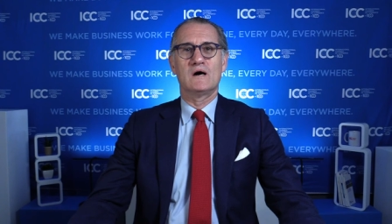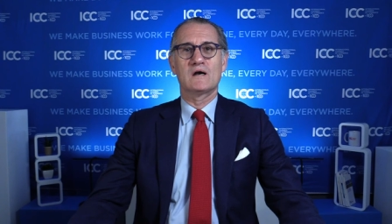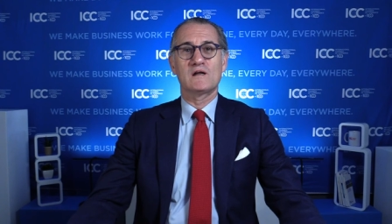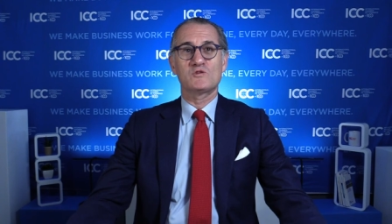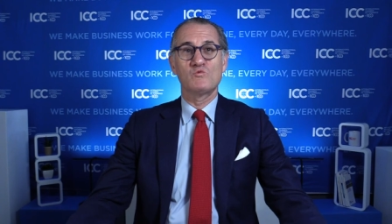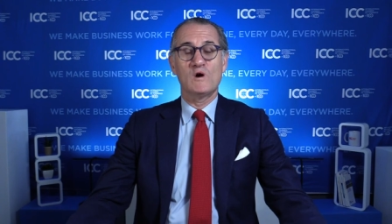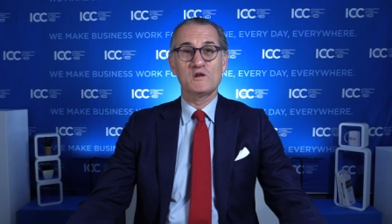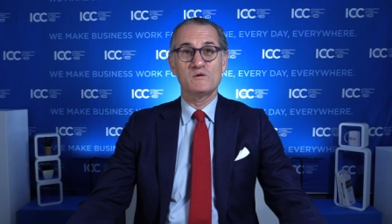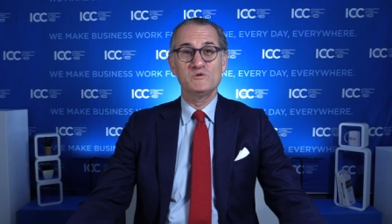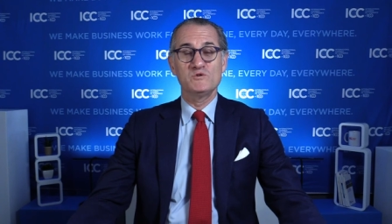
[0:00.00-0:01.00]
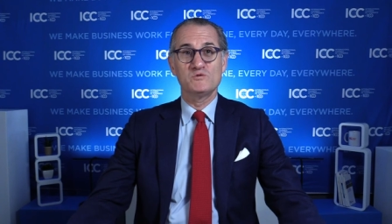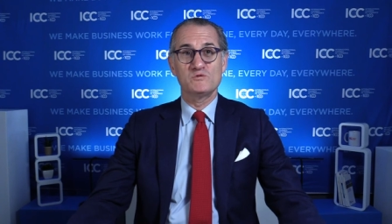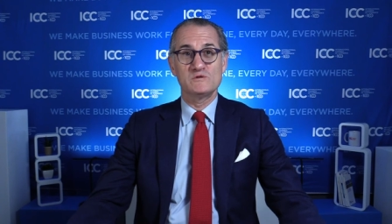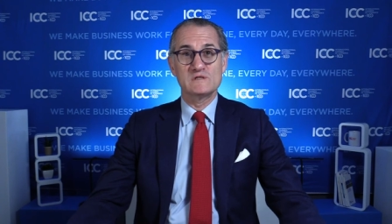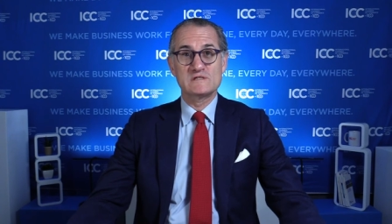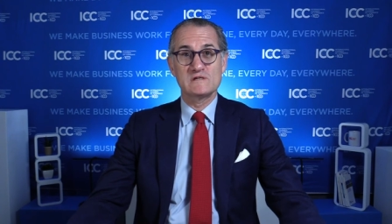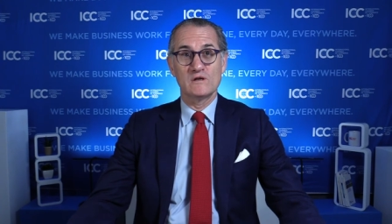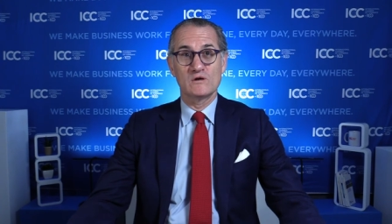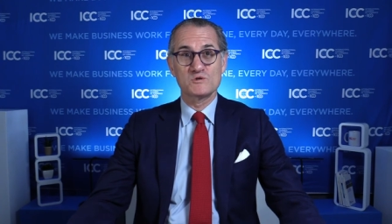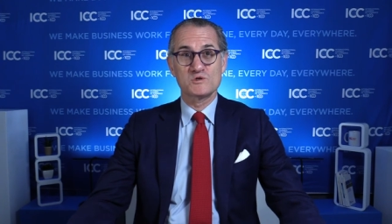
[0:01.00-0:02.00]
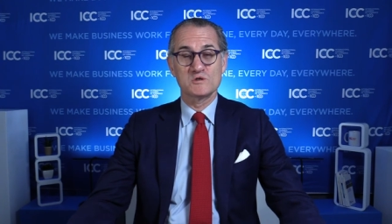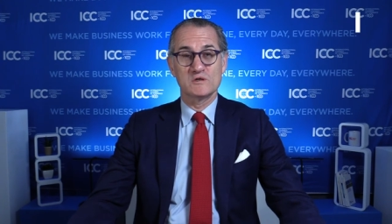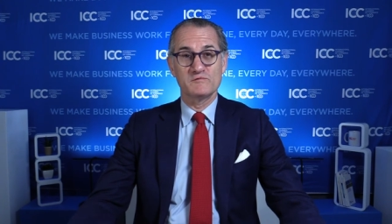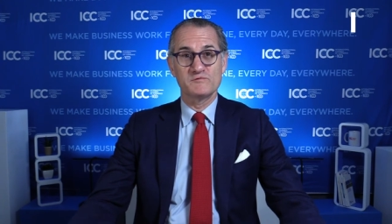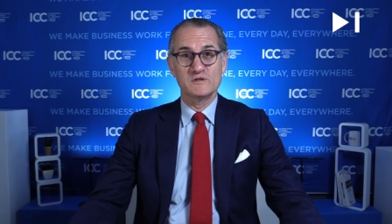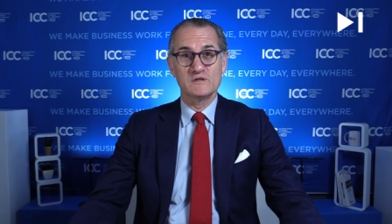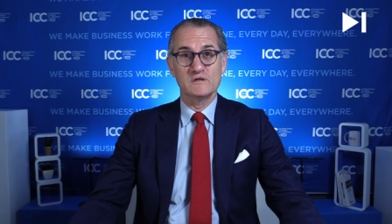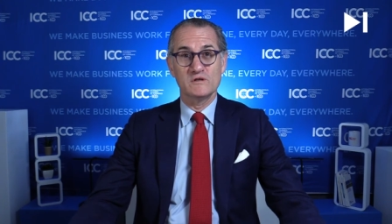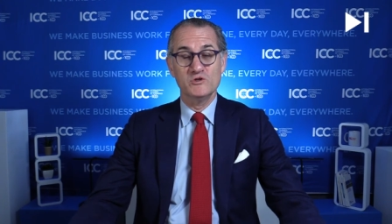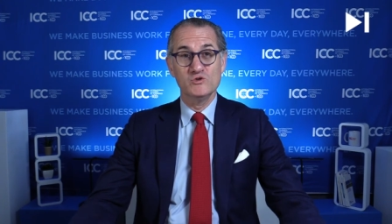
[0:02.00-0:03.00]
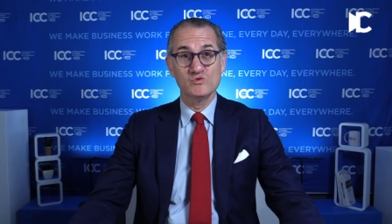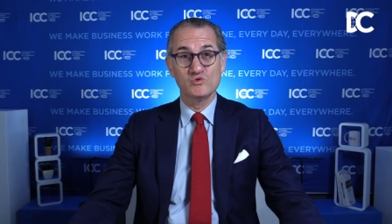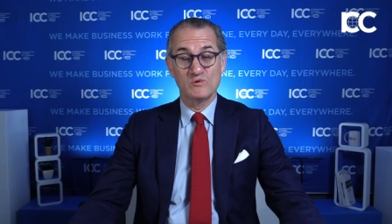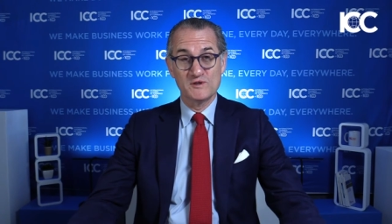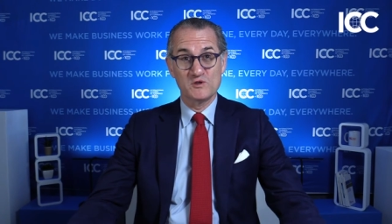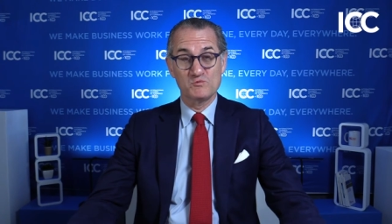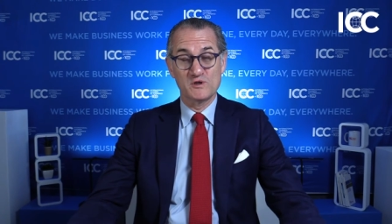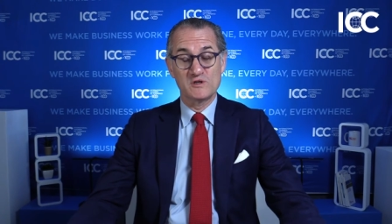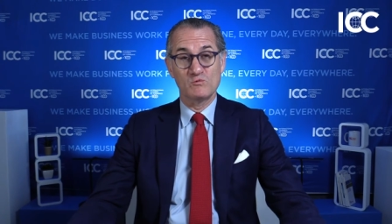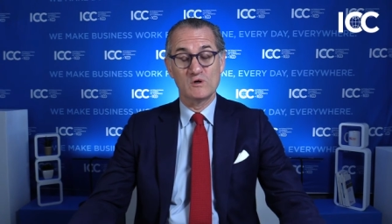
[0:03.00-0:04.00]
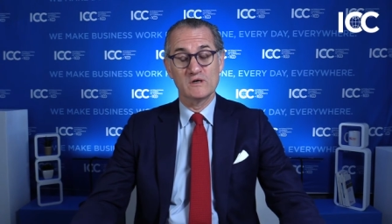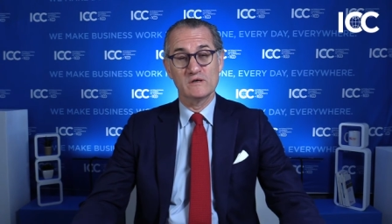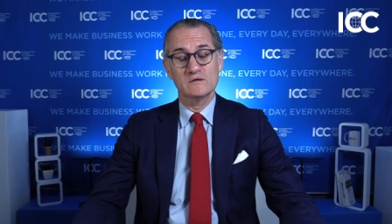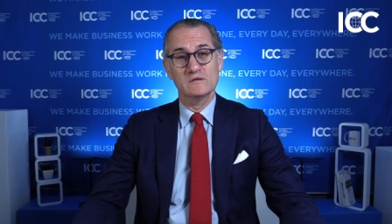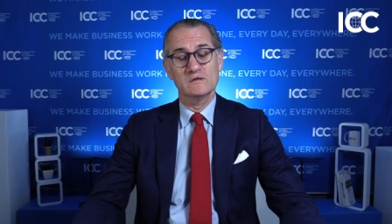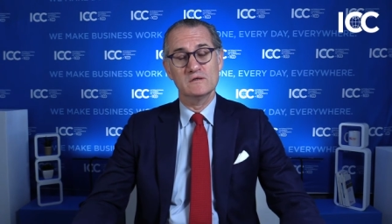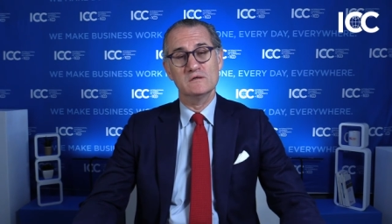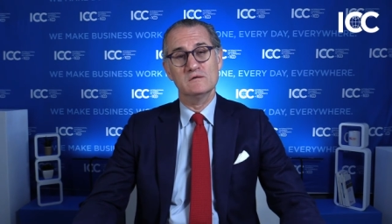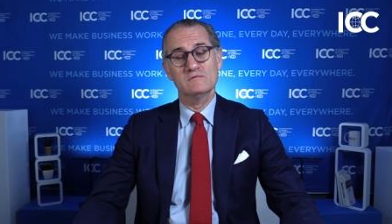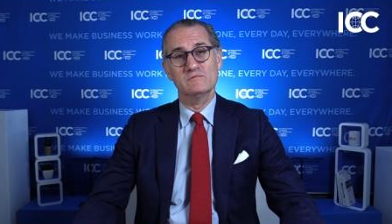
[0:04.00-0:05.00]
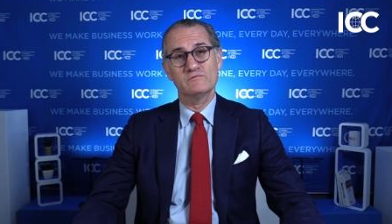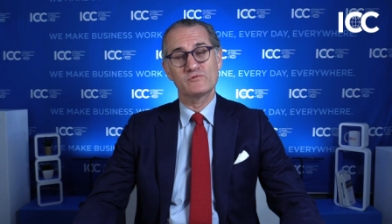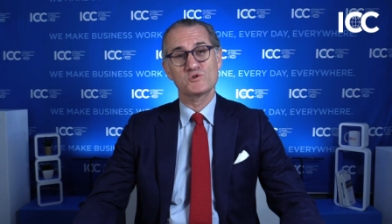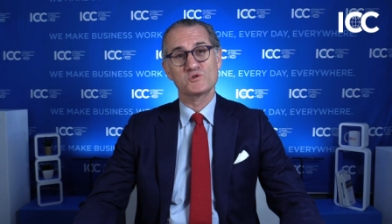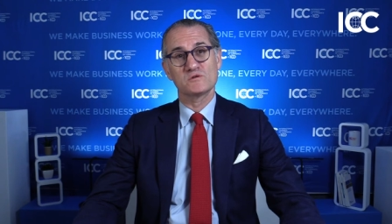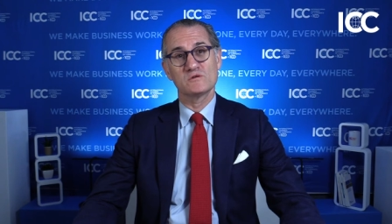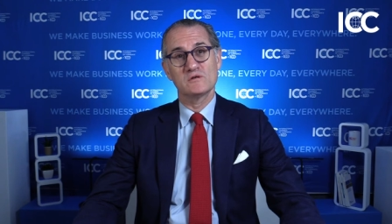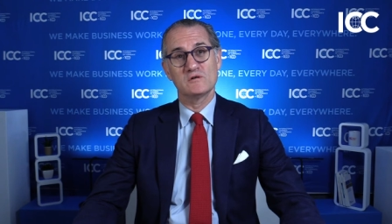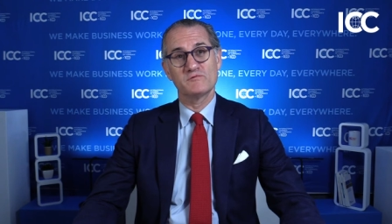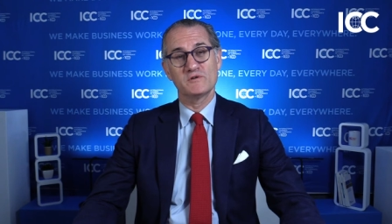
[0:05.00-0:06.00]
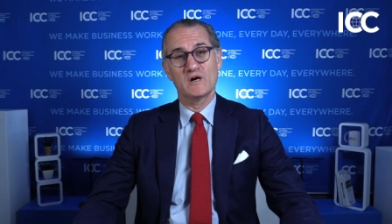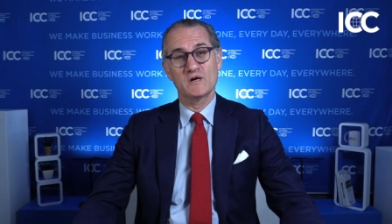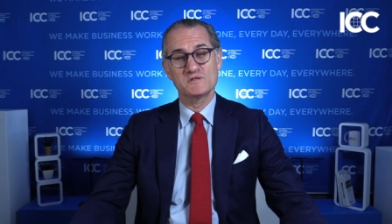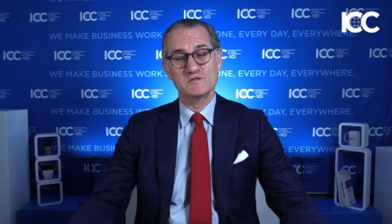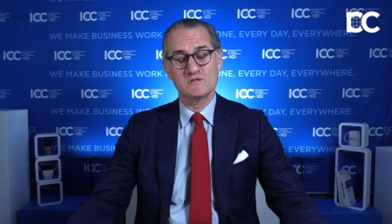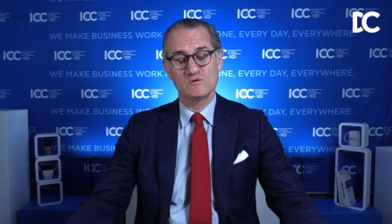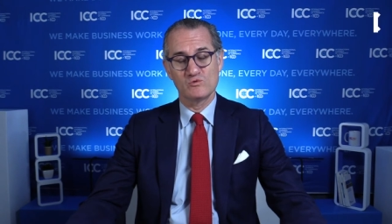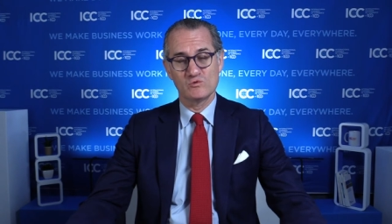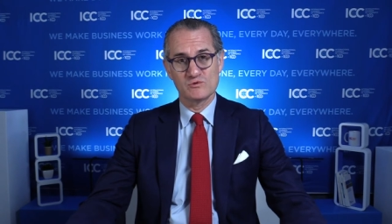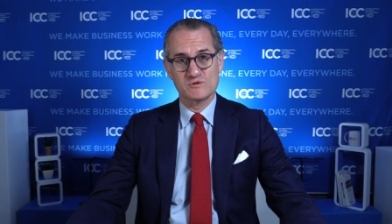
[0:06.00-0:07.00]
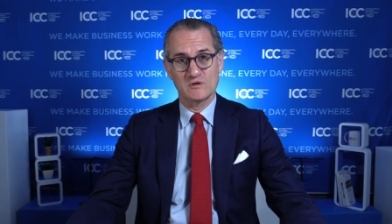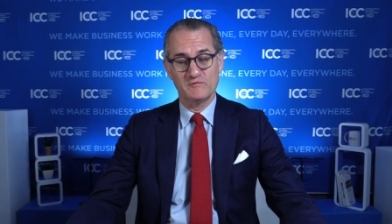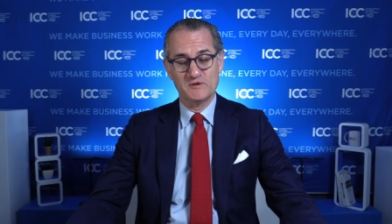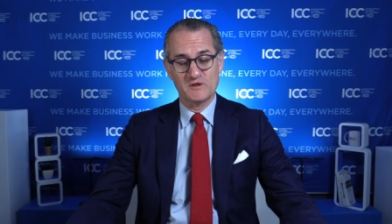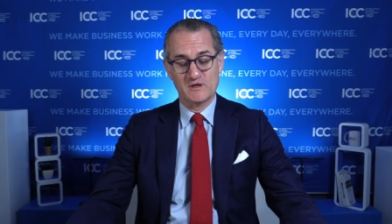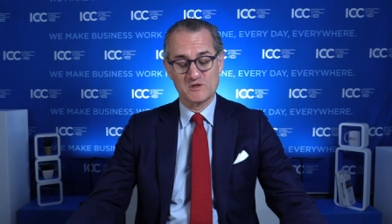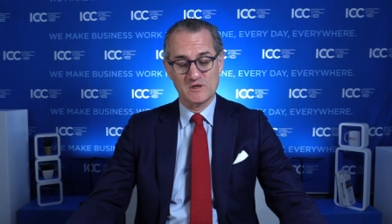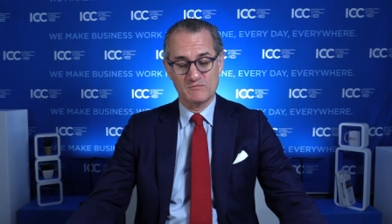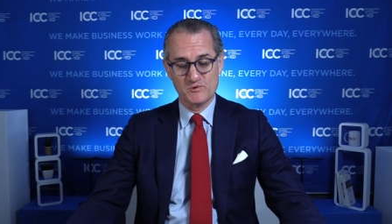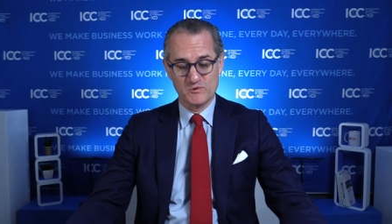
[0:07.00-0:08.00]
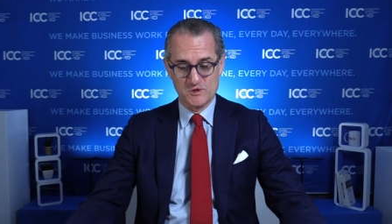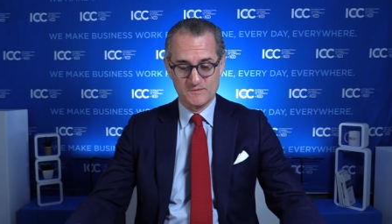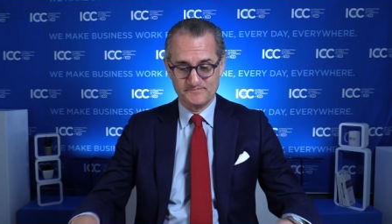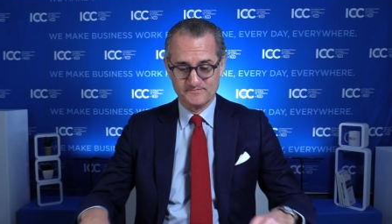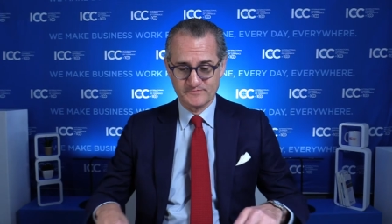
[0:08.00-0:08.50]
I'd like to welcome you to this launch of the new 2021 uh, version of the ICC rules of international arbitration.